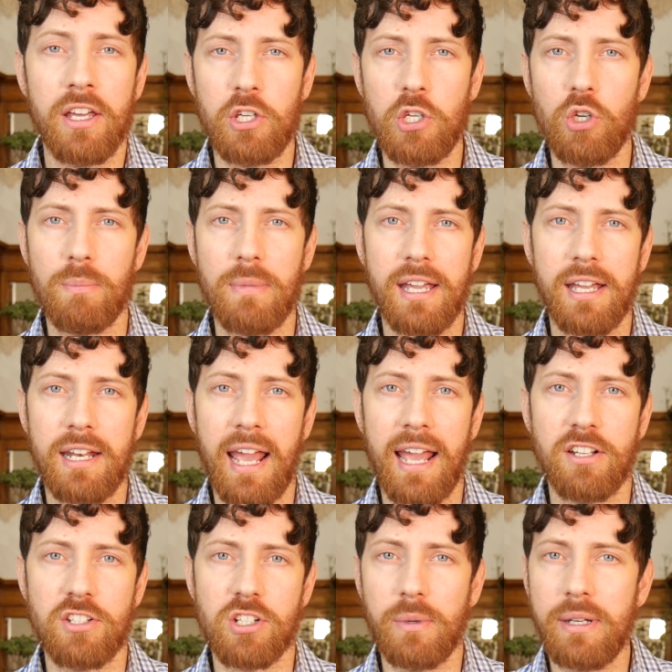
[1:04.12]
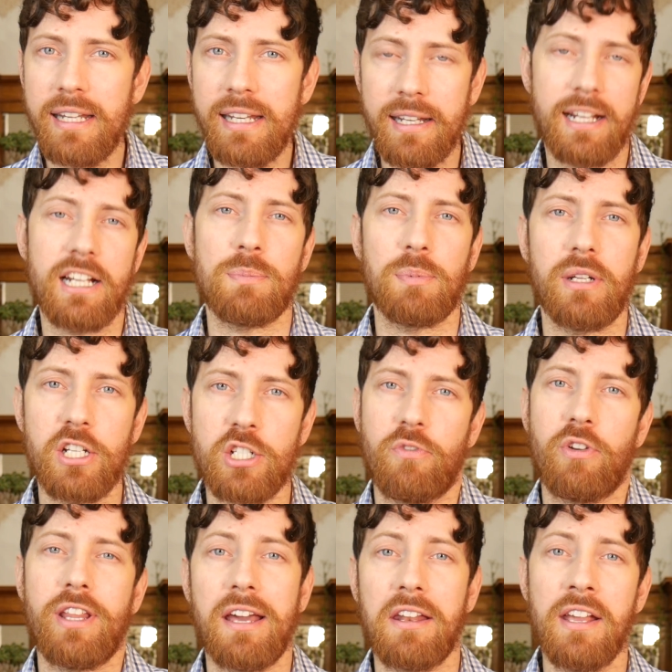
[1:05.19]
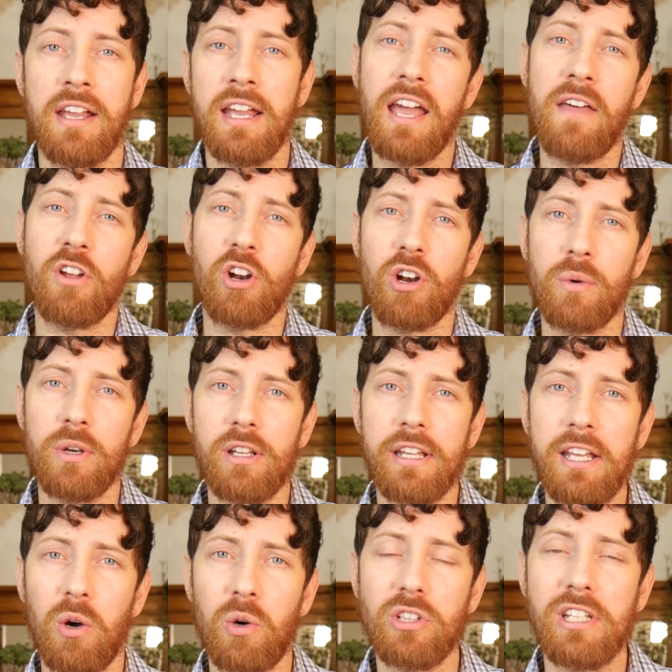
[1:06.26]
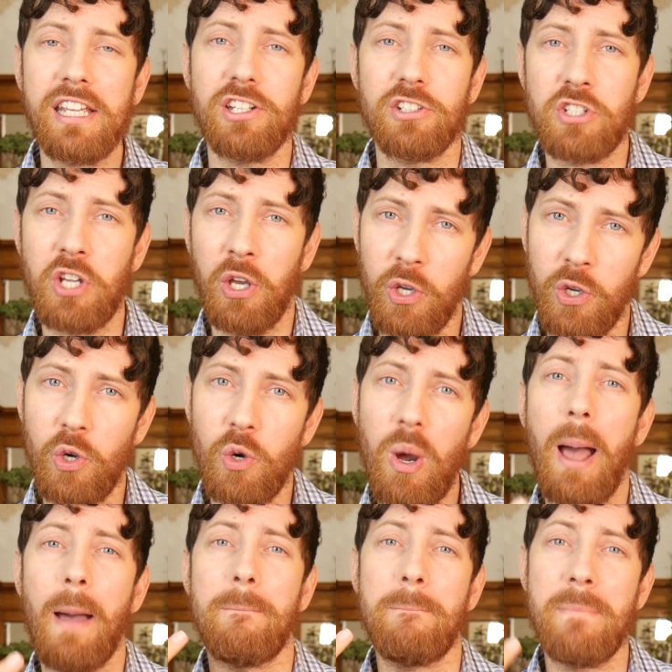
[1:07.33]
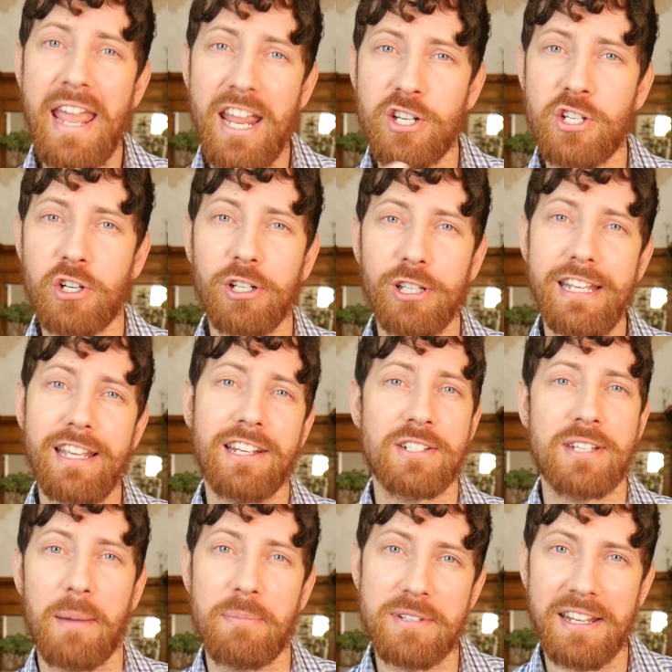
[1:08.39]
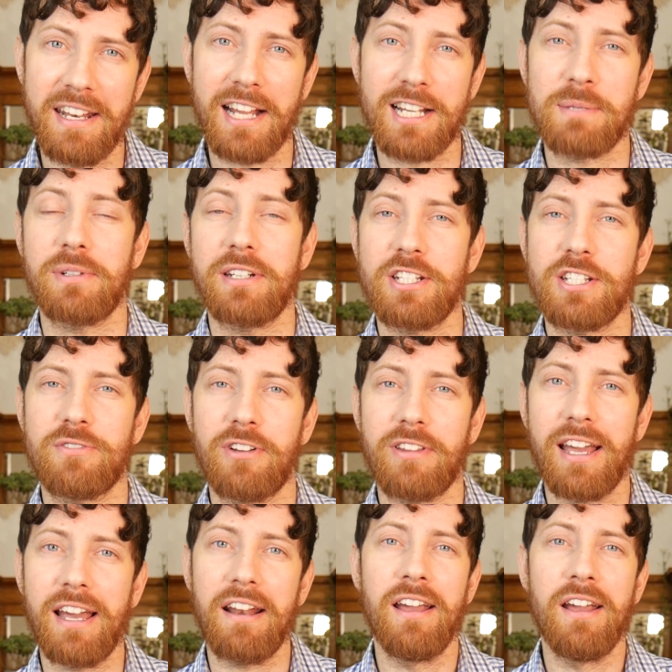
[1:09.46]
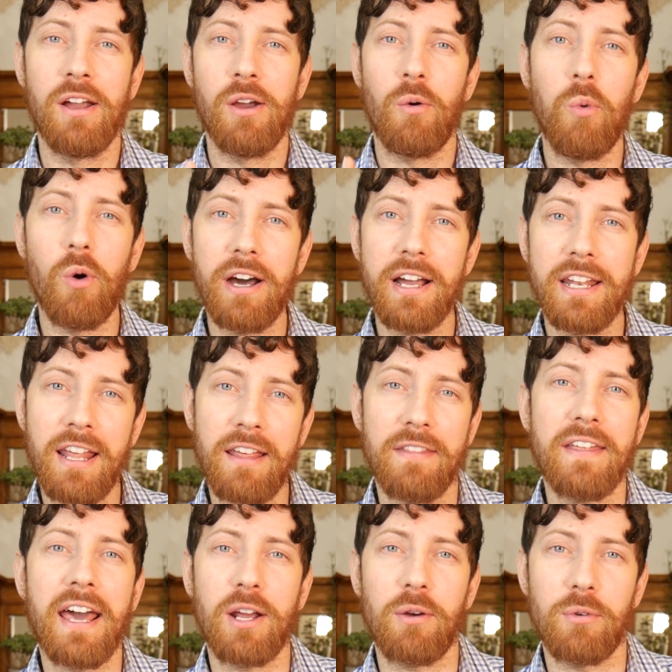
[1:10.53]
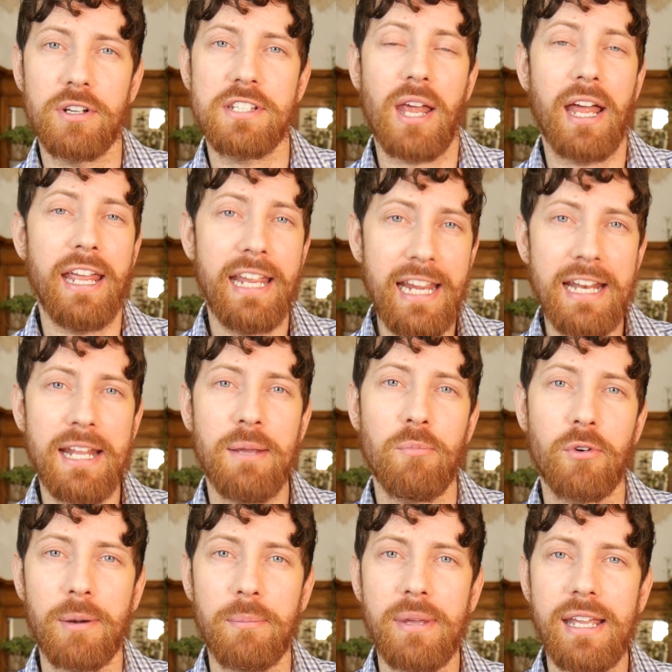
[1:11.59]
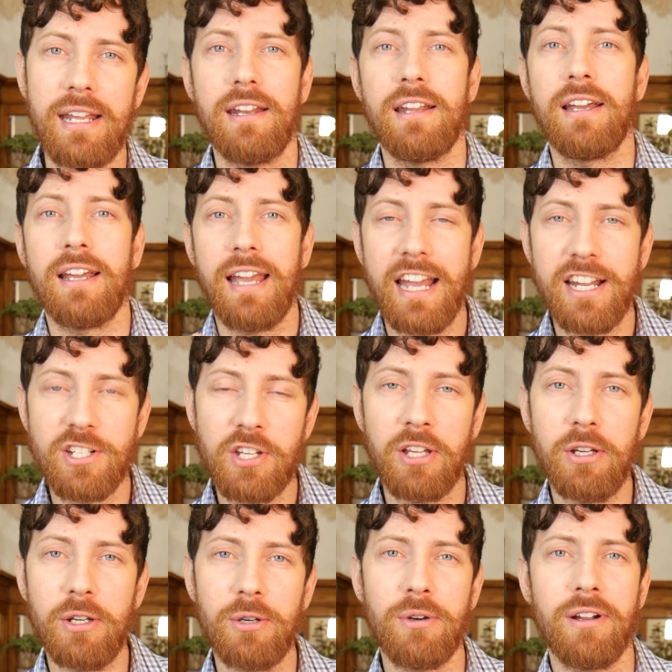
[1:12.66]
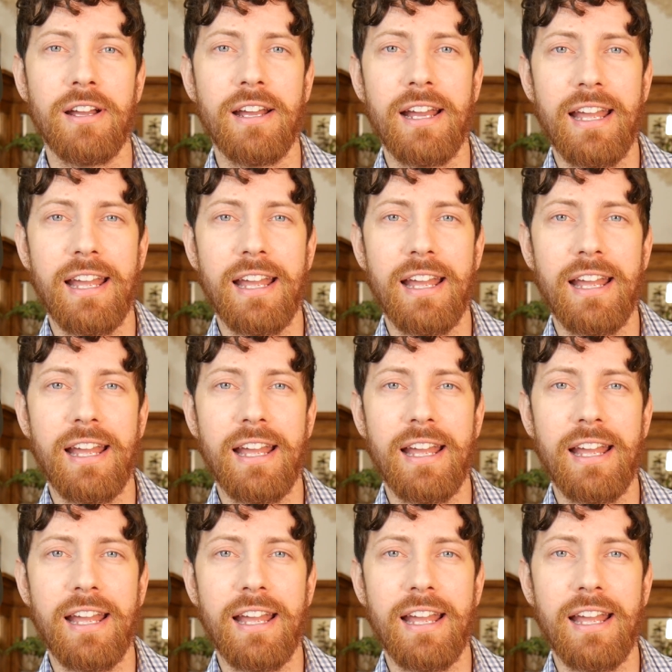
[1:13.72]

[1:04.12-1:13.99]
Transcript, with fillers: human. And so we need an explanation for that. And there are really only two majorly accepted explanations for that one, that it was eating more meat, and two,